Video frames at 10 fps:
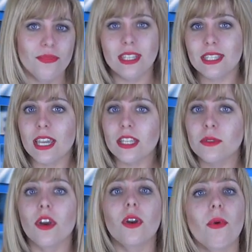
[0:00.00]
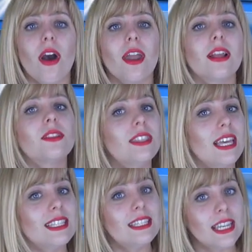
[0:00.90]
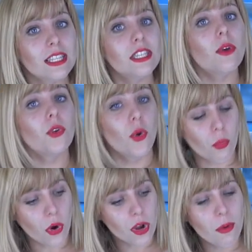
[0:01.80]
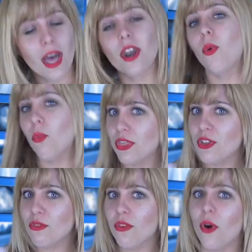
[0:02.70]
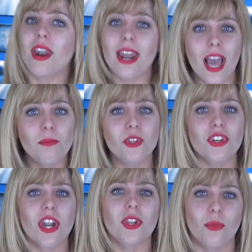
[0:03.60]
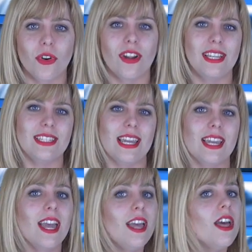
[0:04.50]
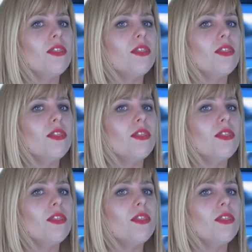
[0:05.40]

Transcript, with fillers: This Kickstarter product that syncs your water bottle with your phone and helps you track your water intake.